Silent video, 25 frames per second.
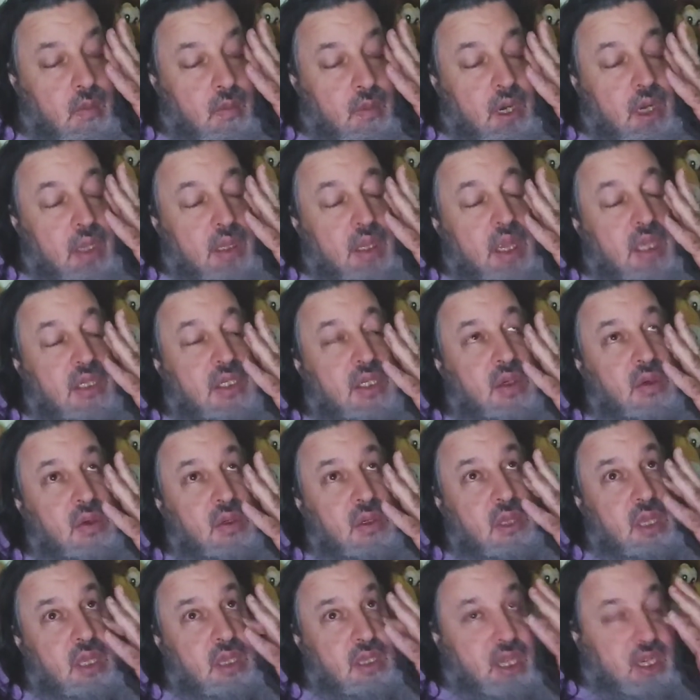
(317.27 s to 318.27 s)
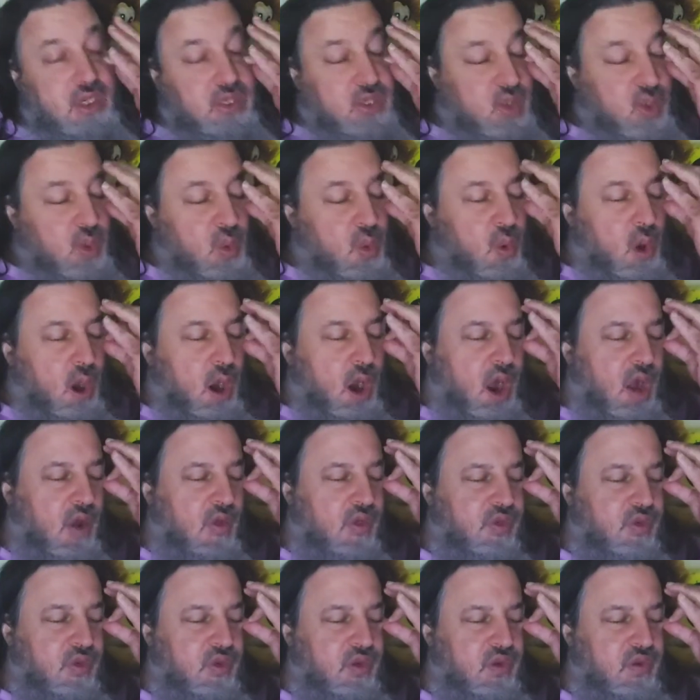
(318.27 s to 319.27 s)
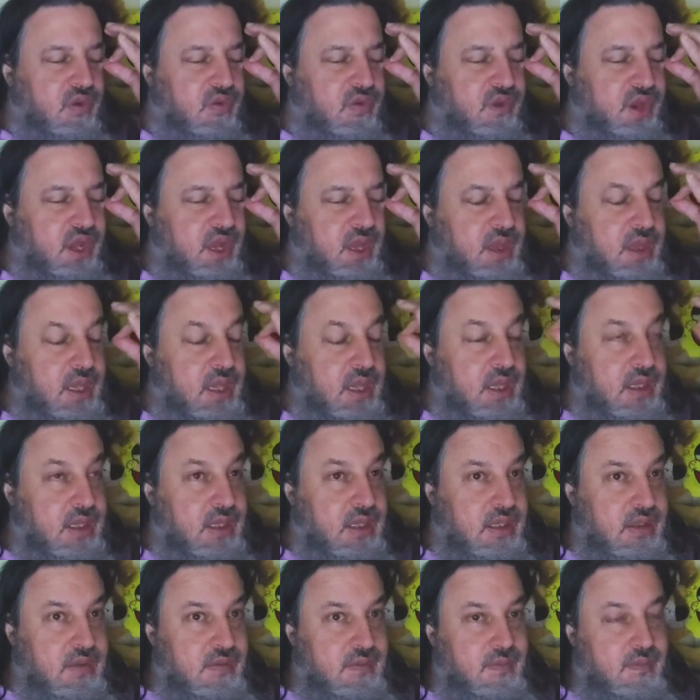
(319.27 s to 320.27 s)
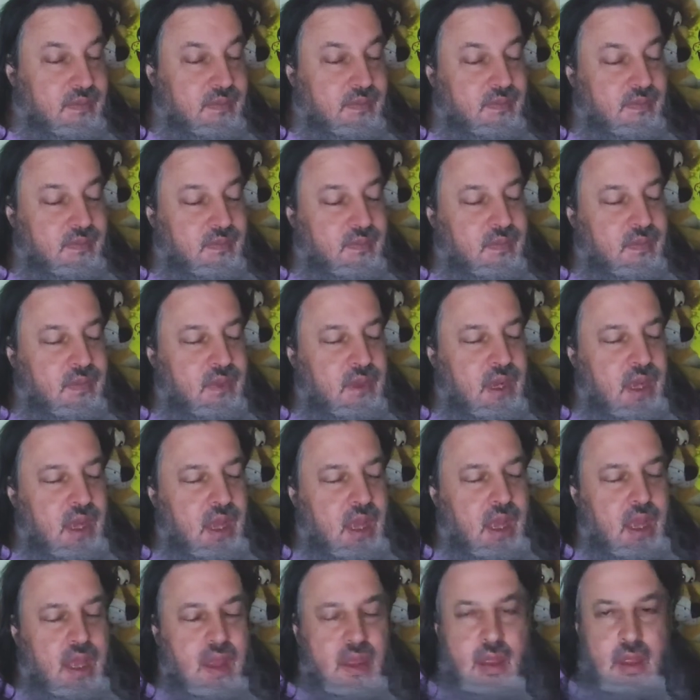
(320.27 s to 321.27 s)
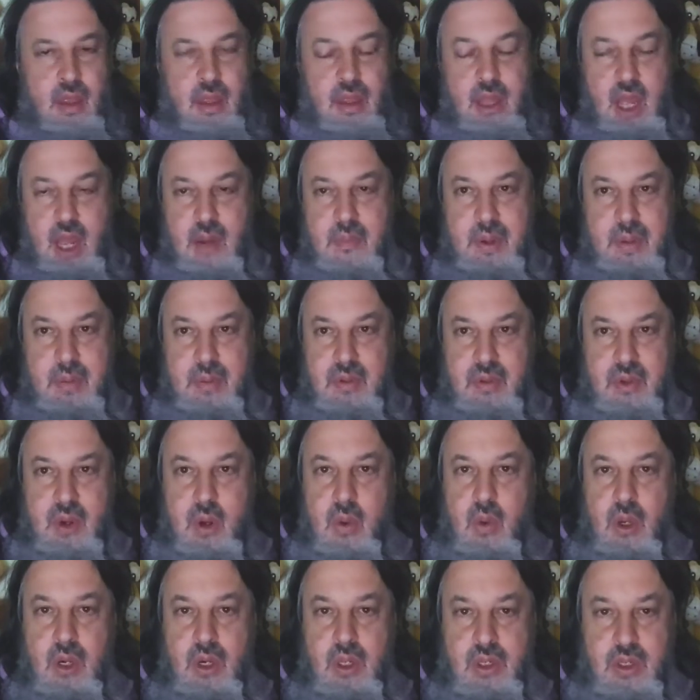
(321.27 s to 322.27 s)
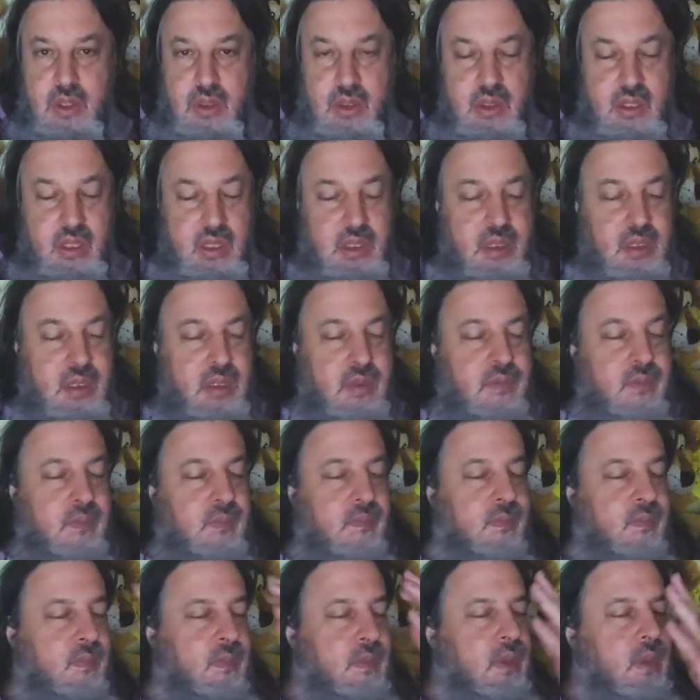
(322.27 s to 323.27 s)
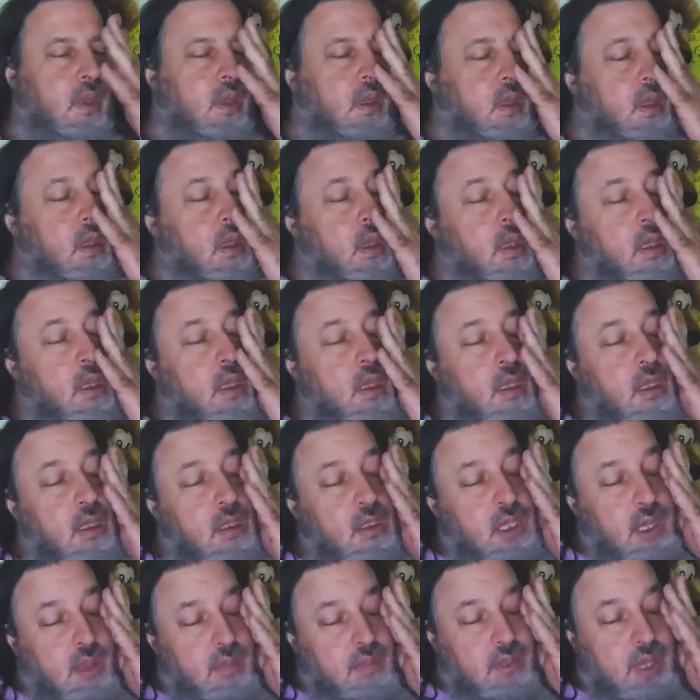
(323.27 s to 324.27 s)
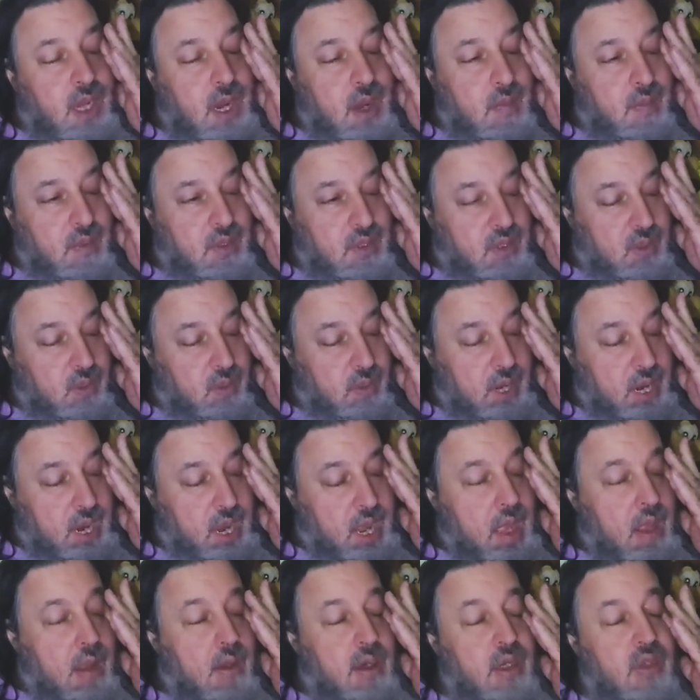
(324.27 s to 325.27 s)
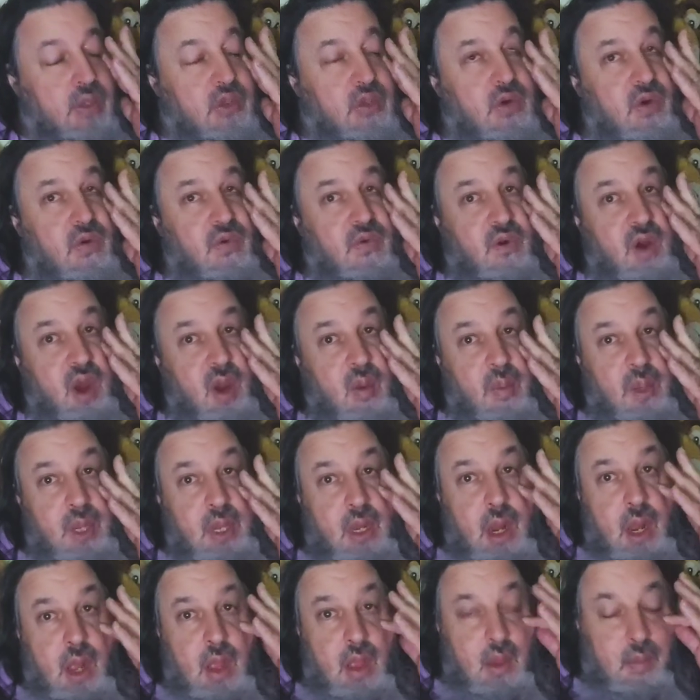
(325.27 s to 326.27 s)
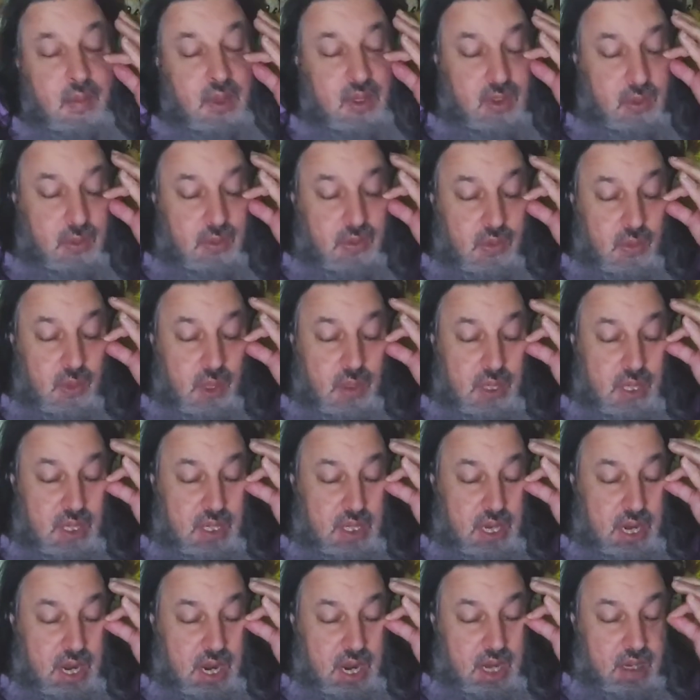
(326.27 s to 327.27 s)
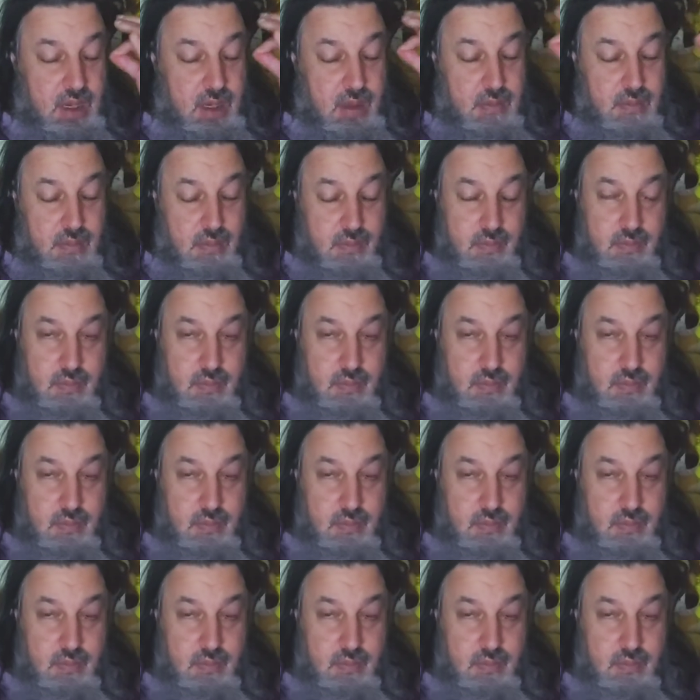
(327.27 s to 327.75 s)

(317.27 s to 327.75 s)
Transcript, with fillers: But unless you, unless you walk through your feelings, and a lot of people don't want to do this. Sometimes the reality is so far beyond them in terms of what they can handle,